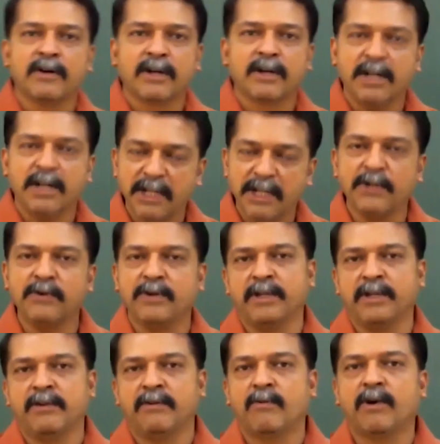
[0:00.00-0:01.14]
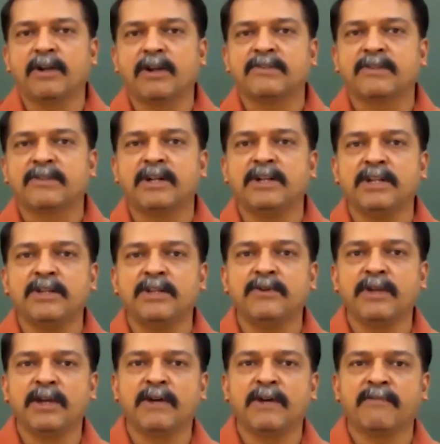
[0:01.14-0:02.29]
continuity, what is
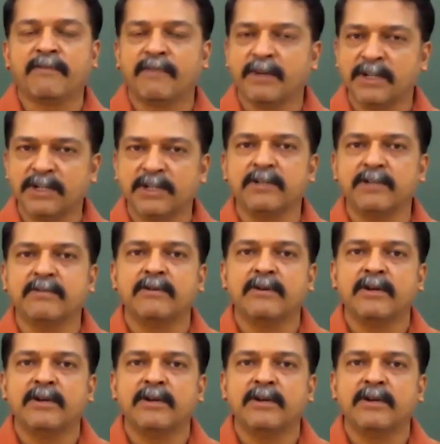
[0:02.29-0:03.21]
continuity of a function,